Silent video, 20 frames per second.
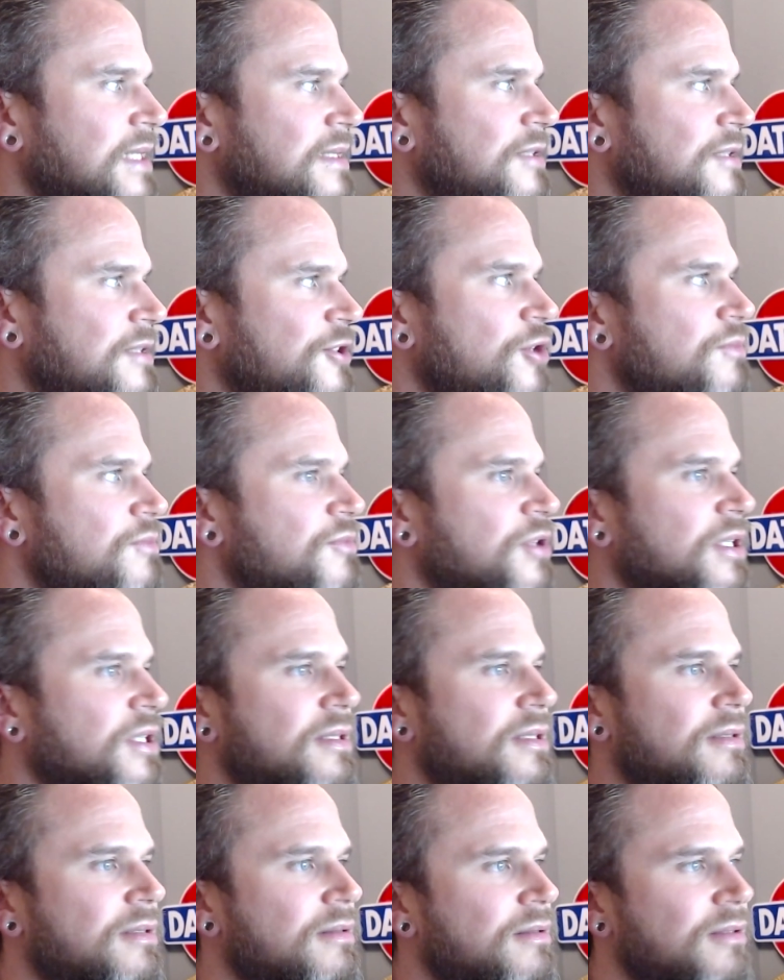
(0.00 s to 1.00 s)

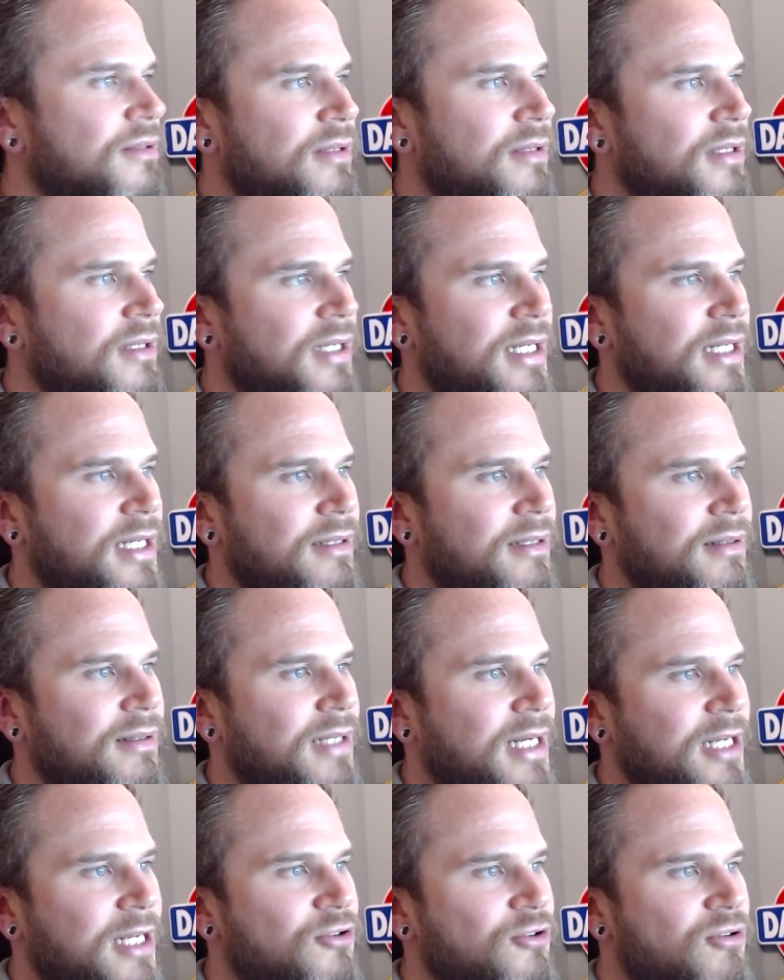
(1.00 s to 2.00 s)

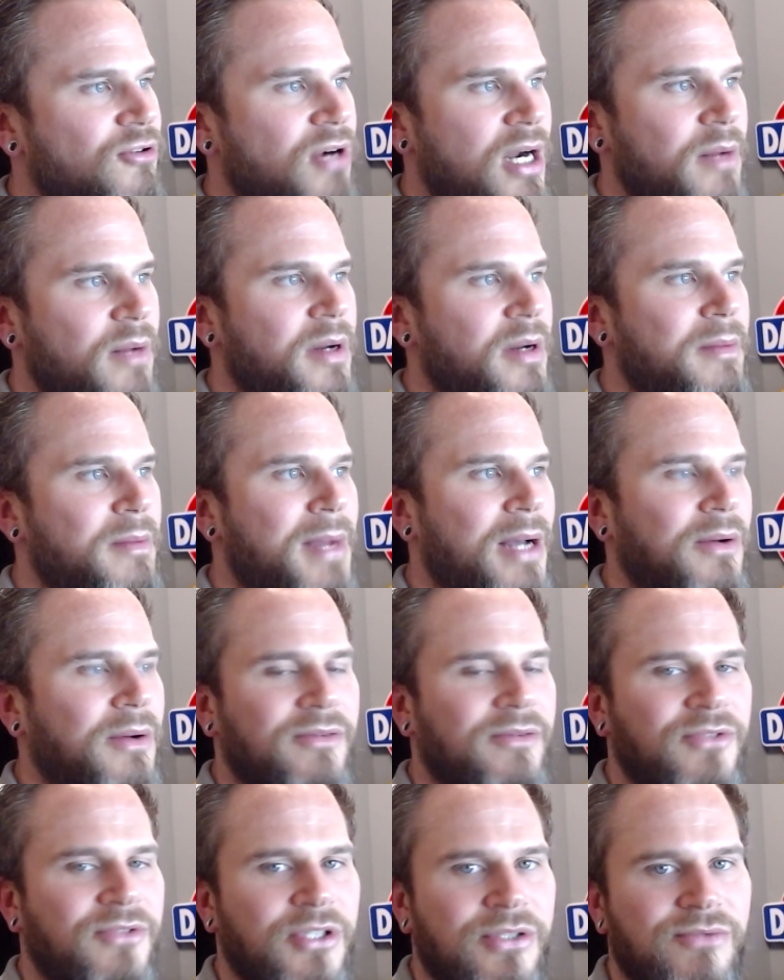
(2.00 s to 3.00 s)
an incredible amount
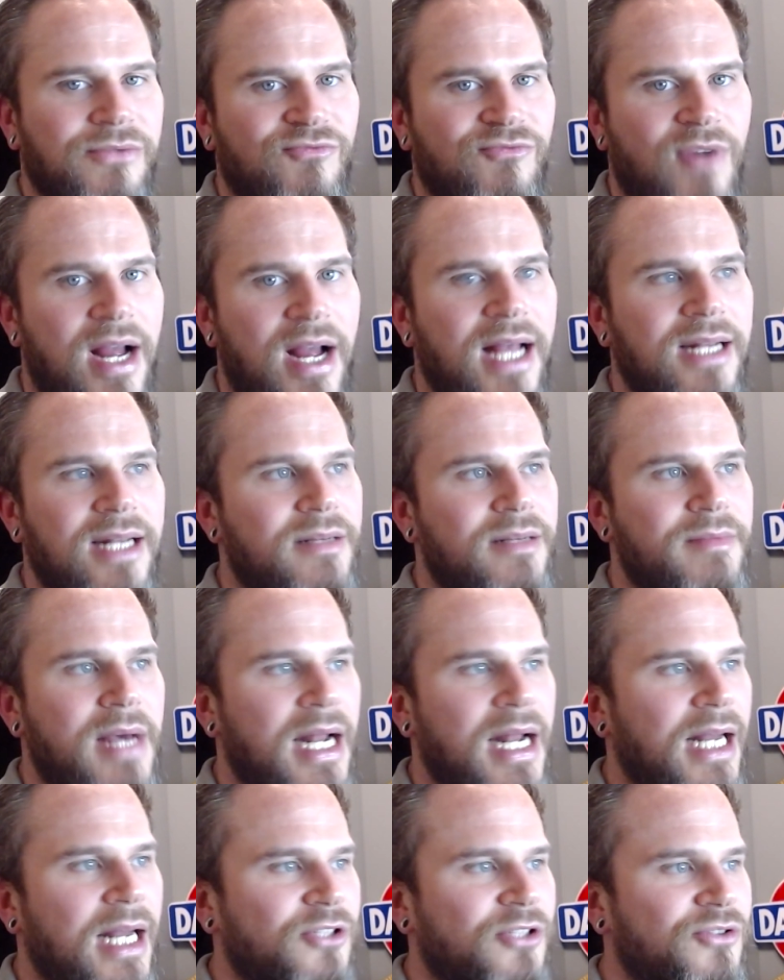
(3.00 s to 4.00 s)
of just random
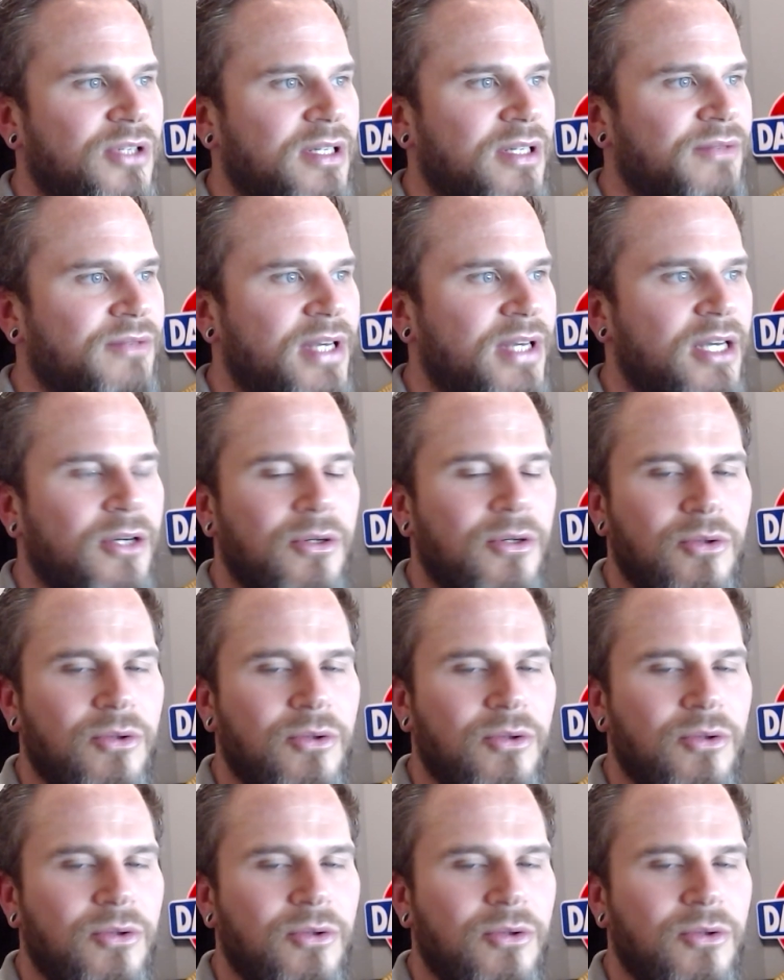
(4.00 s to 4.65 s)
electric vehicle